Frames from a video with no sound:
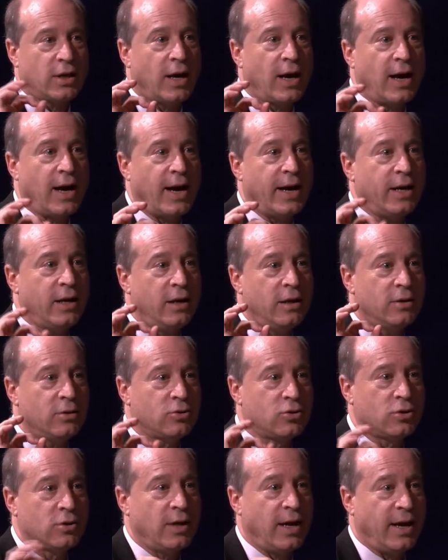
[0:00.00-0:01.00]
I
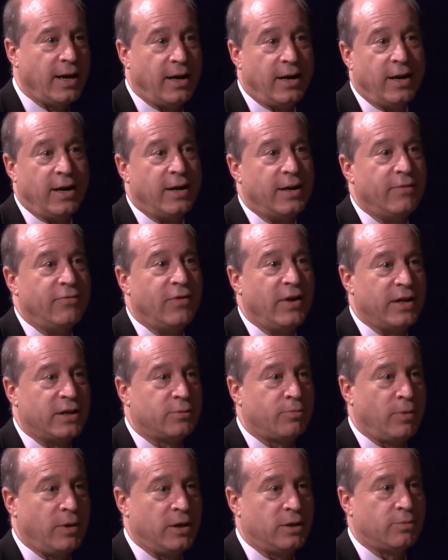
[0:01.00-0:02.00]
had an advanced
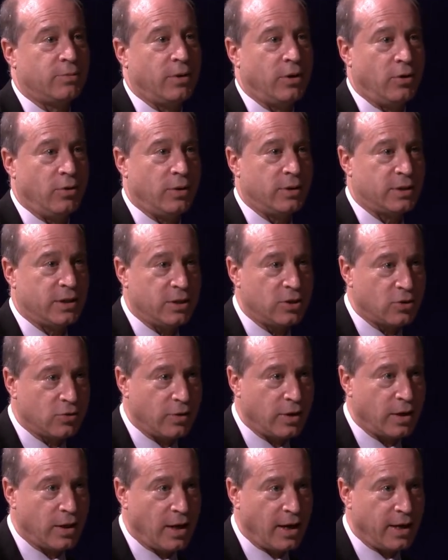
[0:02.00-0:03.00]
placement U.S. history
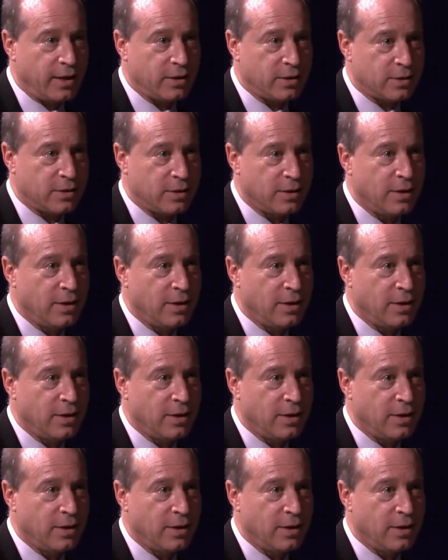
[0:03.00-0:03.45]
class.